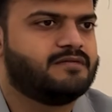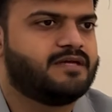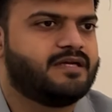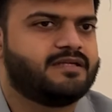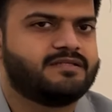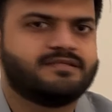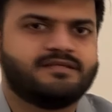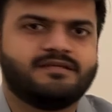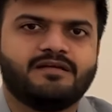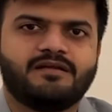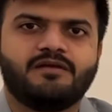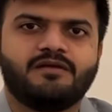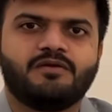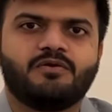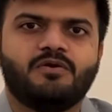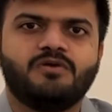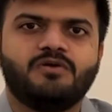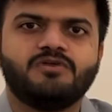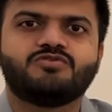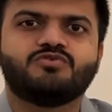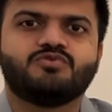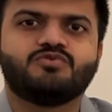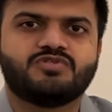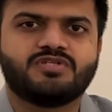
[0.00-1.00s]
engineering
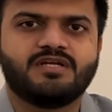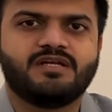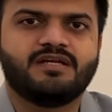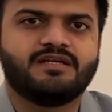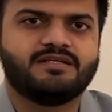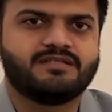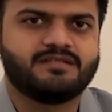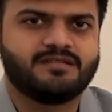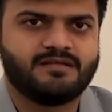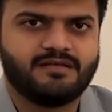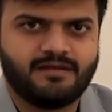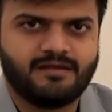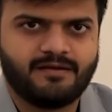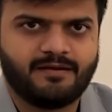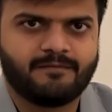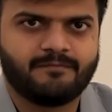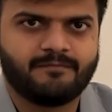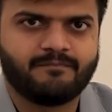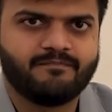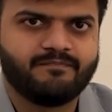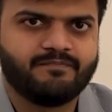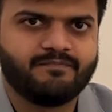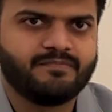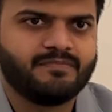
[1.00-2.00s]
called social engineering.
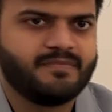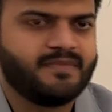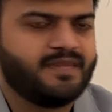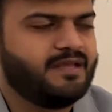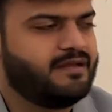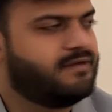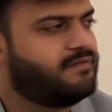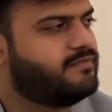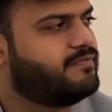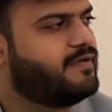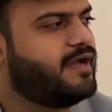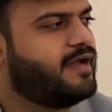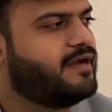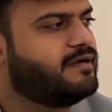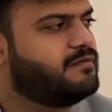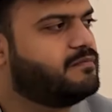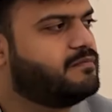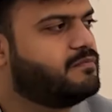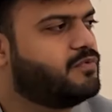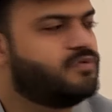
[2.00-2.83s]
In fact,